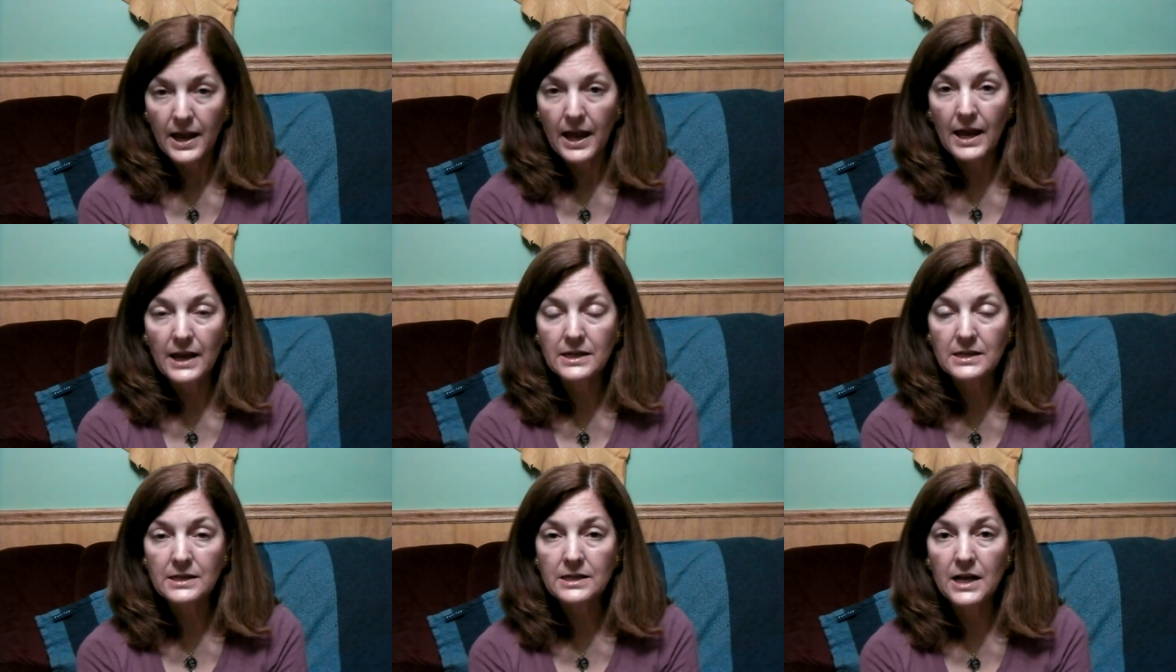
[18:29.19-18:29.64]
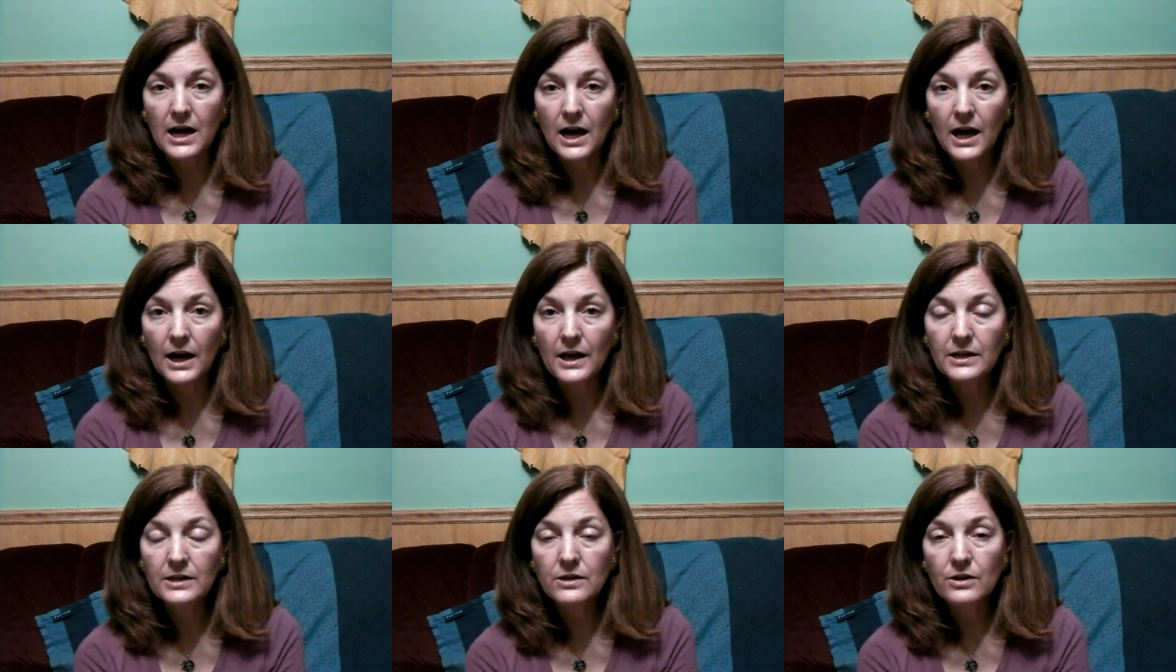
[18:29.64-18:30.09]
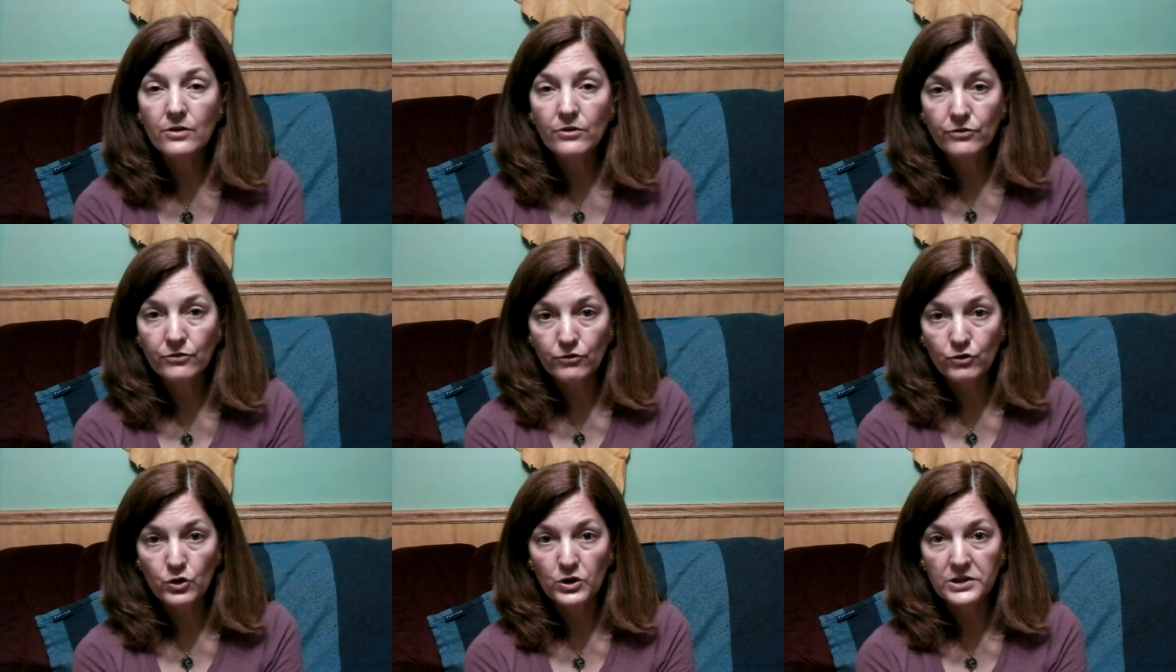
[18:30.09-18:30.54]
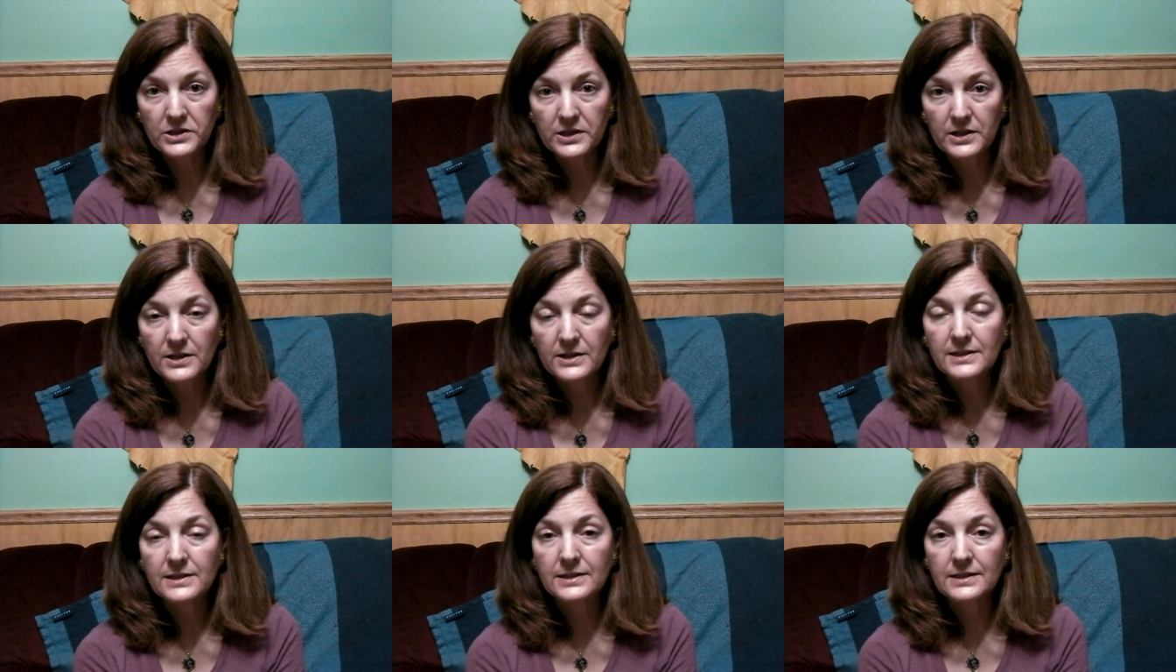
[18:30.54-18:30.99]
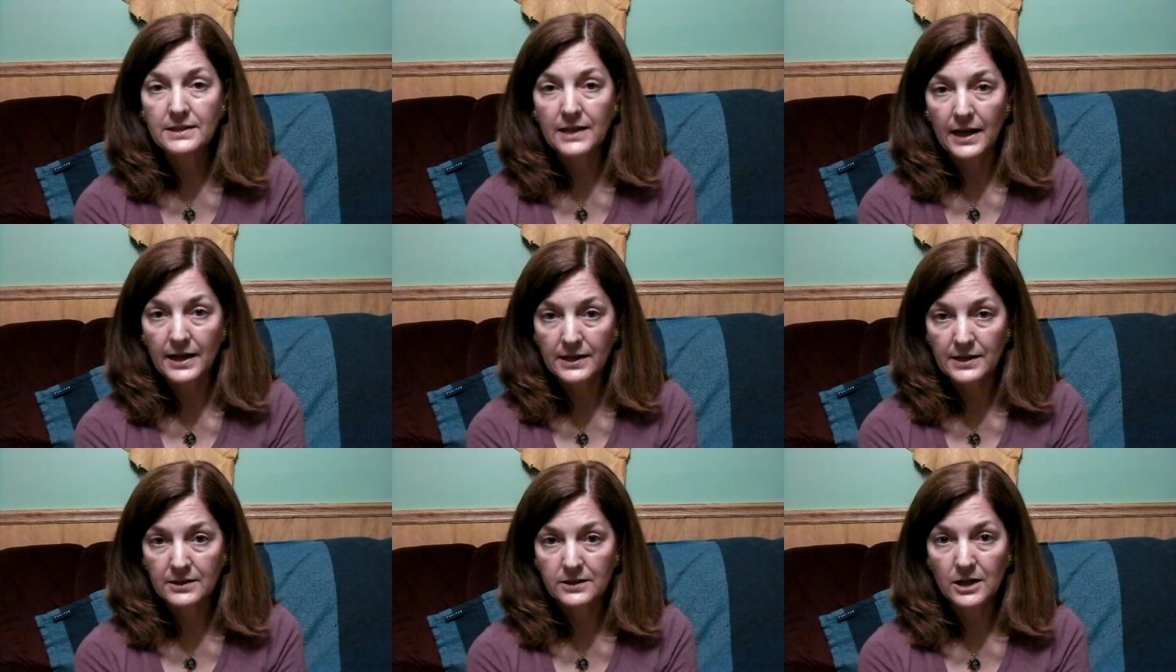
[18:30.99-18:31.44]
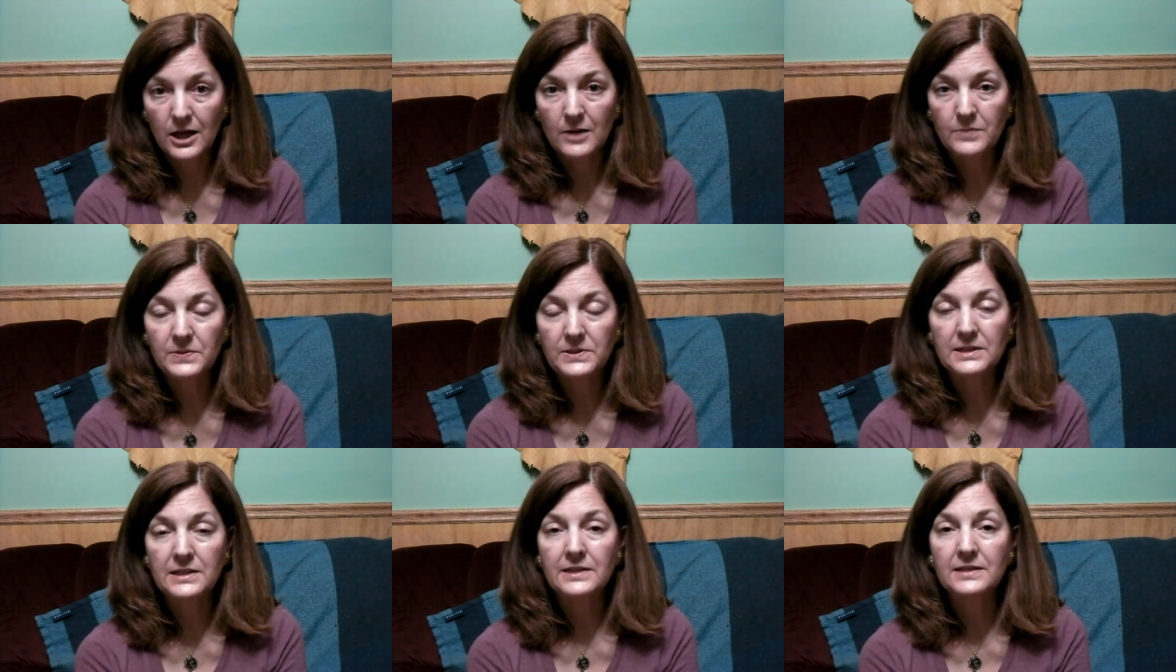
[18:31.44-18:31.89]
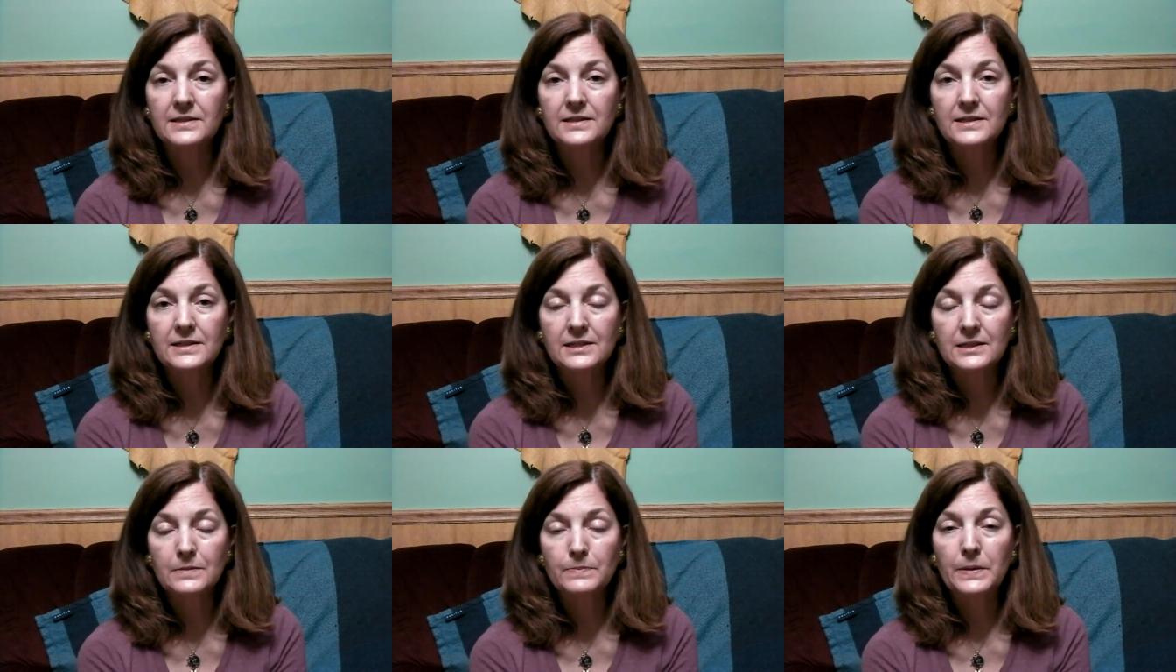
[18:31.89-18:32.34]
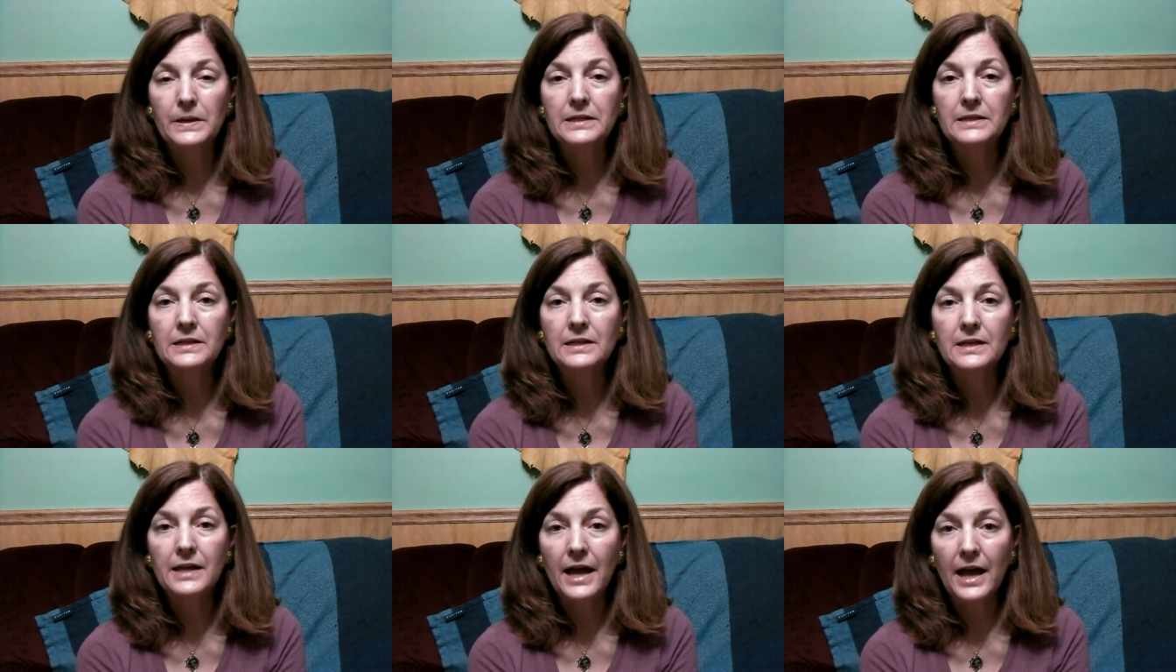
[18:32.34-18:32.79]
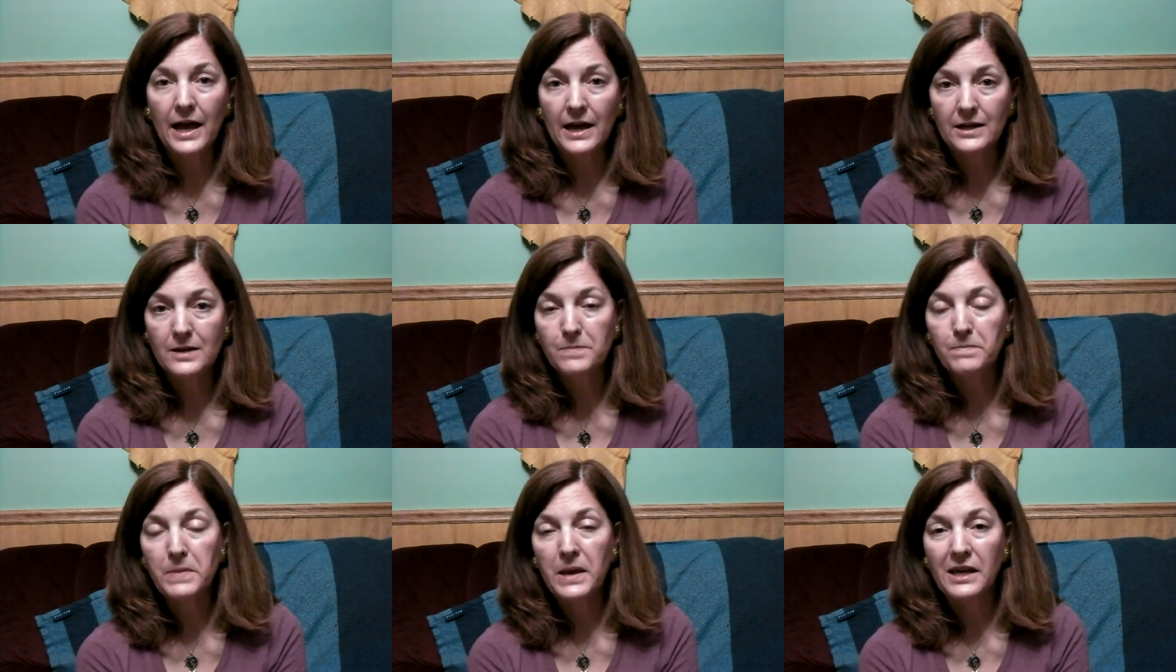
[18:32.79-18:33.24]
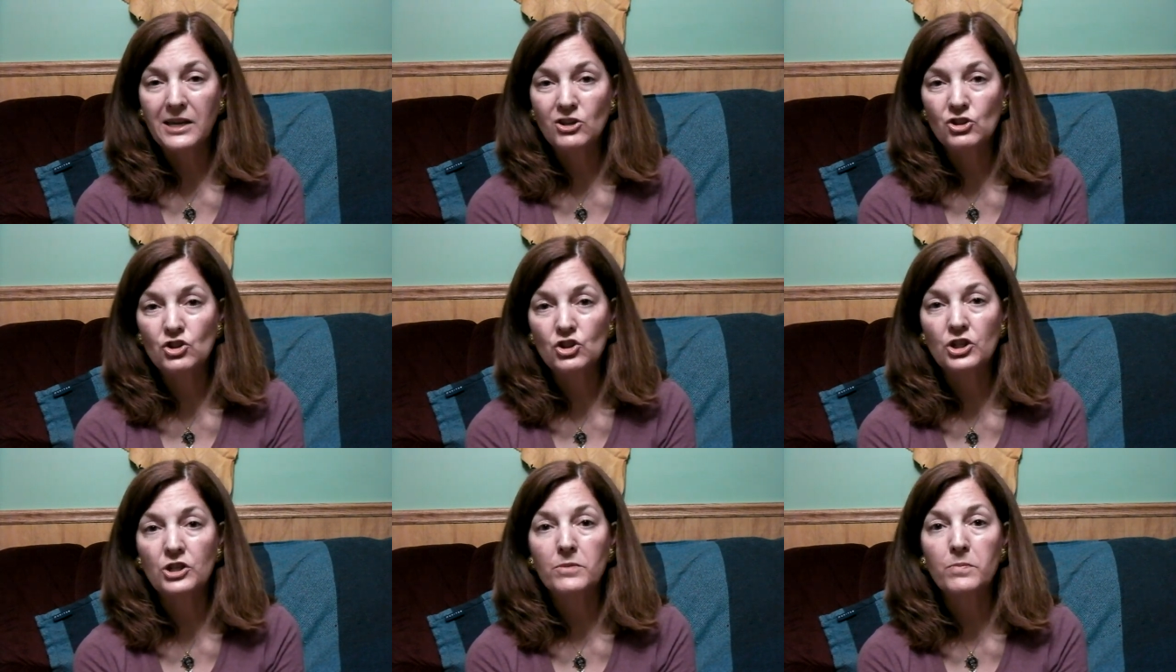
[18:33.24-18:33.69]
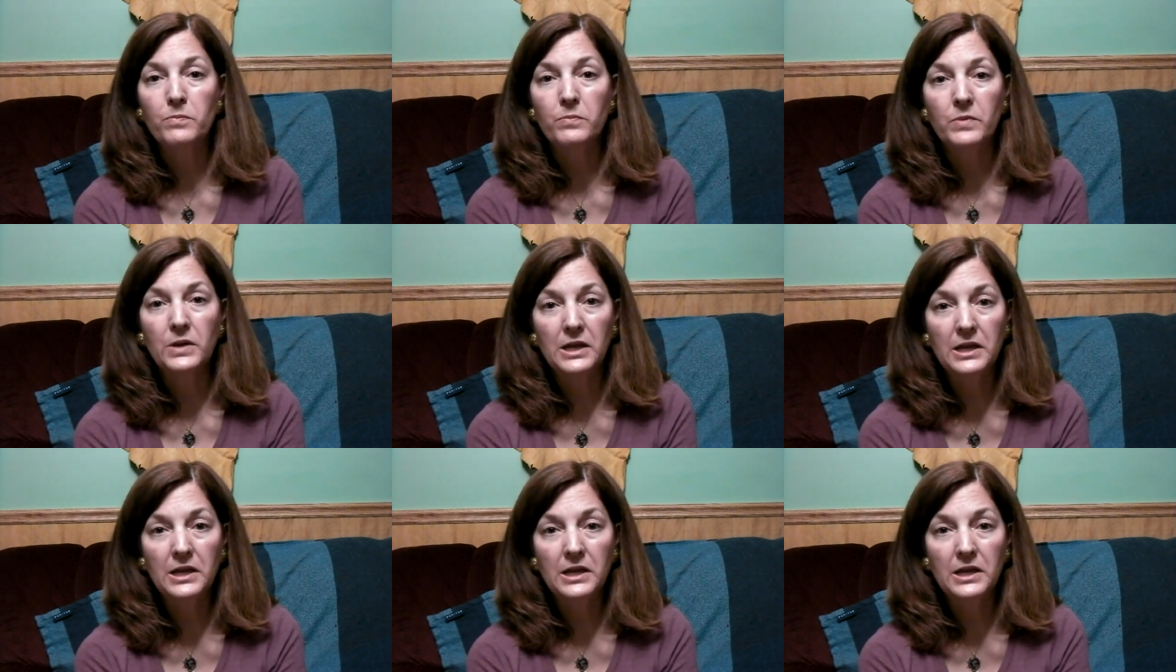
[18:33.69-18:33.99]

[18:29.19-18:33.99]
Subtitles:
a 9-foot cyclops in suspended animation